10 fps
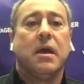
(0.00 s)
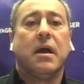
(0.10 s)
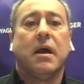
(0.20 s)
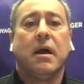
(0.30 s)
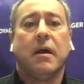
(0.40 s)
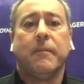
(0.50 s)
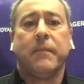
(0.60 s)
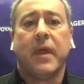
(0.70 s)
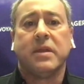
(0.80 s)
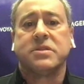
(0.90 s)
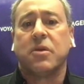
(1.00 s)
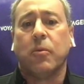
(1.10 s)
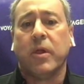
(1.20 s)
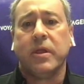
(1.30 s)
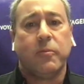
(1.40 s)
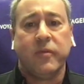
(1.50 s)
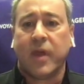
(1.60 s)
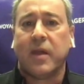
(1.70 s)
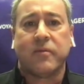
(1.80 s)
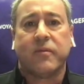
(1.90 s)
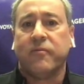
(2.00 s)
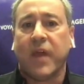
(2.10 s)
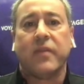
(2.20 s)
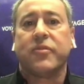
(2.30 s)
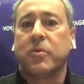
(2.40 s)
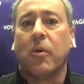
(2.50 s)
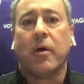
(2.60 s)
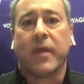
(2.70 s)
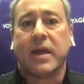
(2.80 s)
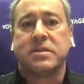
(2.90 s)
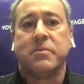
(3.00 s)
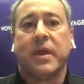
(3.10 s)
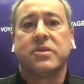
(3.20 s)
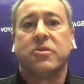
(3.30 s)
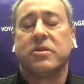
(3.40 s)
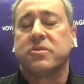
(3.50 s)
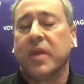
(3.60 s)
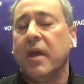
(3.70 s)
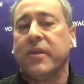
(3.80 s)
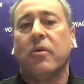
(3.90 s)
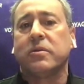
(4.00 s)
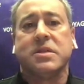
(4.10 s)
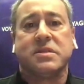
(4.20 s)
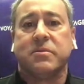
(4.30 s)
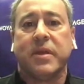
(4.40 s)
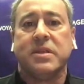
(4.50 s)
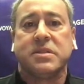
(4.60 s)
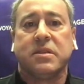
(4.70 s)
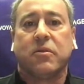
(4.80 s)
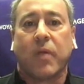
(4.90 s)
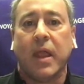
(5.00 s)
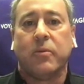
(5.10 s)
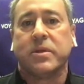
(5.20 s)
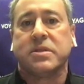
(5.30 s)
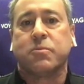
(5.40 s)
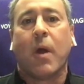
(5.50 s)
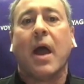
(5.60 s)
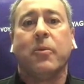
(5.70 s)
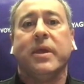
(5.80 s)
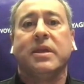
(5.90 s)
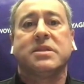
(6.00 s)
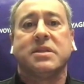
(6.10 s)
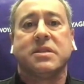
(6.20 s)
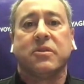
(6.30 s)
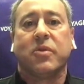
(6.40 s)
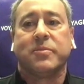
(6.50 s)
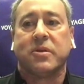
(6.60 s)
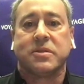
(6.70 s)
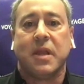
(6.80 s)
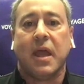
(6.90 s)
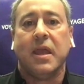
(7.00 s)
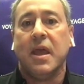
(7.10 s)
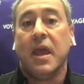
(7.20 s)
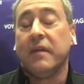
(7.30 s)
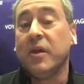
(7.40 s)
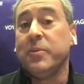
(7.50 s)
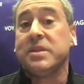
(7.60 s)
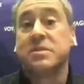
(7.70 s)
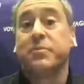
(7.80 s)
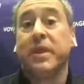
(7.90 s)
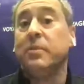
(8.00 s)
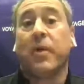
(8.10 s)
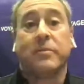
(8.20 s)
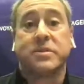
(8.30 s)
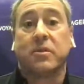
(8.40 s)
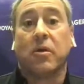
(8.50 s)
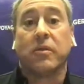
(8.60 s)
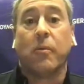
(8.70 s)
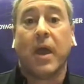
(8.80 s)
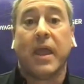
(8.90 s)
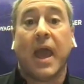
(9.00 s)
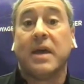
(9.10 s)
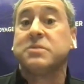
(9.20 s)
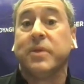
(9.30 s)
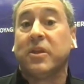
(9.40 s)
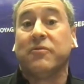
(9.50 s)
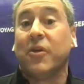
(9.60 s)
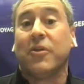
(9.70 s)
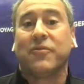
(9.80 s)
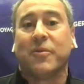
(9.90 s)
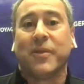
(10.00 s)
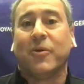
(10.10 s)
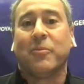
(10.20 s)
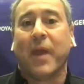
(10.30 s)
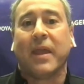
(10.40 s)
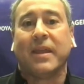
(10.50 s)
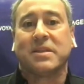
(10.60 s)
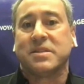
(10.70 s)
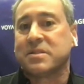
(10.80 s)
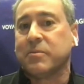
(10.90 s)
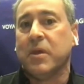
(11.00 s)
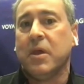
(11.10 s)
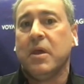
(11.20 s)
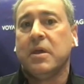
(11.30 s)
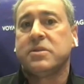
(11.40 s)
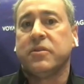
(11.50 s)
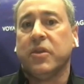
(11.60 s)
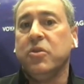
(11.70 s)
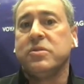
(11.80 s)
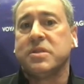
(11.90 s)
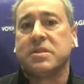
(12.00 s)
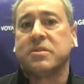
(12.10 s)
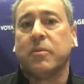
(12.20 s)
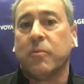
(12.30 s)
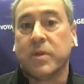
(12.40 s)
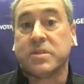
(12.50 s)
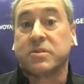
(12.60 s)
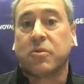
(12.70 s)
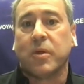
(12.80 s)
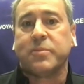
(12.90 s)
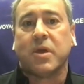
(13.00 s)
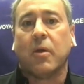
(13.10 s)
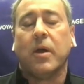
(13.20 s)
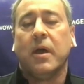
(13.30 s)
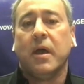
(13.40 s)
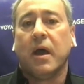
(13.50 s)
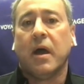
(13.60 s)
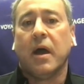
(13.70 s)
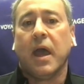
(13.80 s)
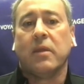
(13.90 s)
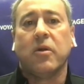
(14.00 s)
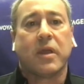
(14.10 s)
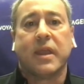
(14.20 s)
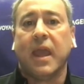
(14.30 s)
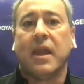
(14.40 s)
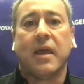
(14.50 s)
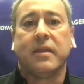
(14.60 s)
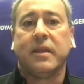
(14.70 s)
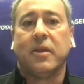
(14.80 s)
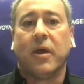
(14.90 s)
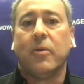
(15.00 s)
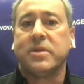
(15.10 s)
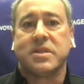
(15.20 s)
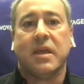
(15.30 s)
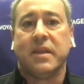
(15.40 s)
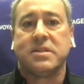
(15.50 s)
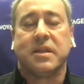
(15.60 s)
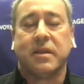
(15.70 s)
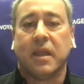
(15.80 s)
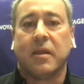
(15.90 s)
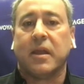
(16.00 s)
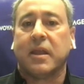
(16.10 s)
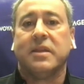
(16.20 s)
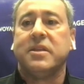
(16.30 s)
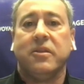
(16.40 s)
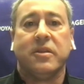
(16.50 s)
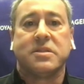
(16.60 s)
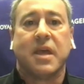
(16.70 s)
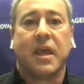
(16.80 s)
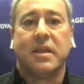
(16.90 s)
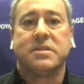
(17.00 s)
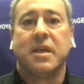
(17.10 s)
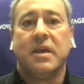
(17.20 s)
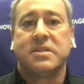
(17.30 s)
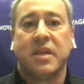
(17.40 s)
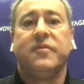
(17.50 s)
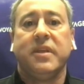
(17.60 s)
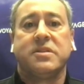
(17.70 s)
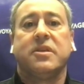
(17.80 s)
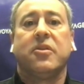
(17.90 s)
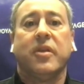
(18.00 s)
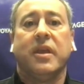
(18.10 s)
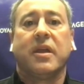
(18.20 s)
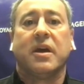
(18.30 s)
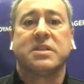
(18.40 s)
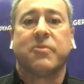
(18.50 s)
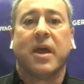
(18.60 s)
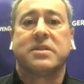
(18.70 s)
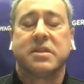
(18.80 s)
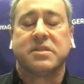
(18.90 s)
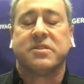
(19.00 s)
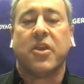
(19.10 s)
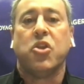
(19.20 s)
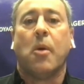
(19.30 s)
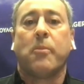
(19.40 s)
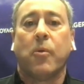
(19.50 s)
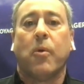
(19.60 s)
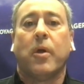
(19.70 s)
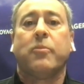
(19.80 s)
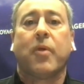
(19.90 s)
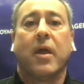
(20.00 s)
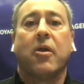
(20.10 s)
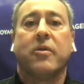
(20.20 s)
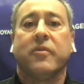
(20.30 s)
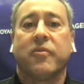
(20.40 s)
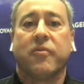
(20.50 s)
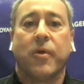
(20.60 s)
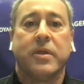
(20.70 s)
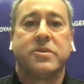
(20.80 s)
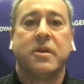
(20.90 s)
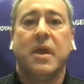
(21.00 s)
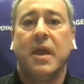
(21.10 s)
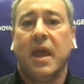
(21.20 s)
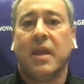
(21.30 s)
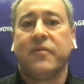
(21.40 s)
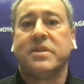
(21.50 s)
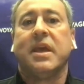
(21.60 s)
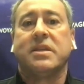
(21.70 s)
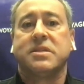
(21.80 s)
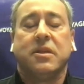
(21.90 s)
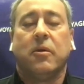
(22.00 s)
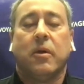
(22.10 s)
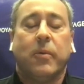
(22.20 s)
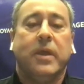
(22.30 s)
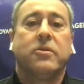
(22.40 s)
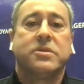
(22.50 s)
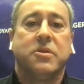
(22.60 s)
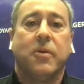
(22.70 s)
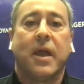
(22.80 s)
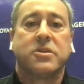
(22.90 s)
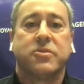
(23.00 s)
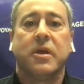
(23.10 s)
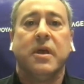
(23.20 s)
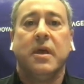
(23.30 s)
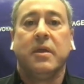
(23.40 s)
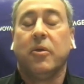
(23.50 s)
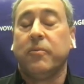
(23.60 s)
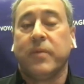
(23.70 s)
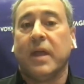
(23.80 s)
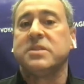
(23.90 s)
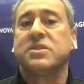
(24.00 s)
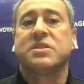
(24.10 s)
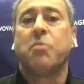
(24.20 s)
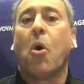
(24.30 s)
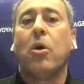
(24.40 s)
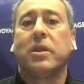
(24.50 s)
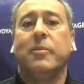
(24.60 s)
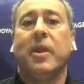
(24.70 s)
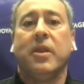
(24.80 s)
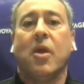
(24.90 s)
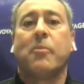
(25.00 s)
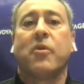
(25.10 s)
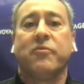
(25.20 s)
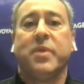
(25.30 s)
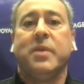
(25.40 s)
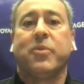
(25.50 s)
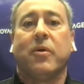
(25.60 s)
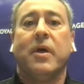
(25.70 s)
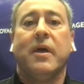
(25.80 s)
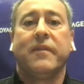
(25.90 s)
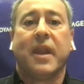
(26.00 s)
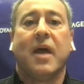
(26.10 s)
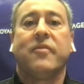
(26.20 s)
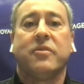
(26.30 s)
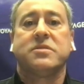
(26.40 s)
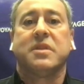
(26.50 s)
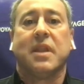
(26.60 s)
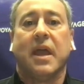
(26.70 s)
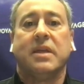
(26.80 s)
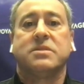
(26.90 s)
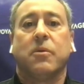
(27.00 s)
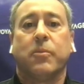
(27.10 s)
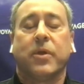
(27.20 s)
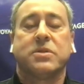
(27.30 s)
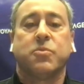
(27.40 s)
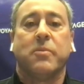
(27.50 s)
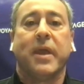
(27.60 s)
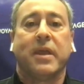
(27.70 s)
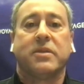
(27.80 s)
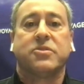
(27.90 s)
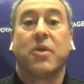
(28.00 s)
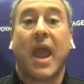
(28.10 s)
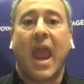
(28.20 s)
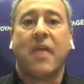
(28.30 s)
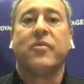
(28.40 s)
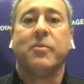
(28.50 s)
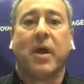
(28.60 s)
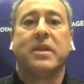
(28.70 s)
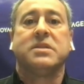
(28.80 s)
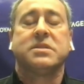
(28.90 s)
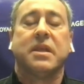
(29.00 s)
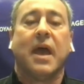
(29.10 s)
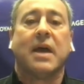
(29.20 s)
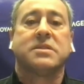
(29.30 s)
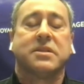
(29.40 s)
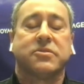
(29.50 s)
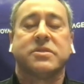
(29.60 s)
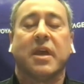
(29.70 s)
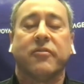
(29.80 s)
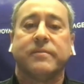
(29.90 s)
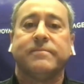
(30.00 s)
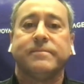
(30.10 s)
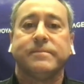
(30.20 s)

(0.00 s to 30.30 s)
And so we've got to vet through all that to make sure. So yeah, the old system isn't great, which is why we exist in crypto today. And there'll be speed bumps along the way as we convert from the old banking system to the new system, which is crypto. And look, again, I always say this, and I'm going to continue to say it, is safety and security of customer assets is the number one priority for Voyager. And if it takes, you know, a week or two extra, you know, that's a small, limited number of people that have those delays, because we're making sure everybody's assets are safe.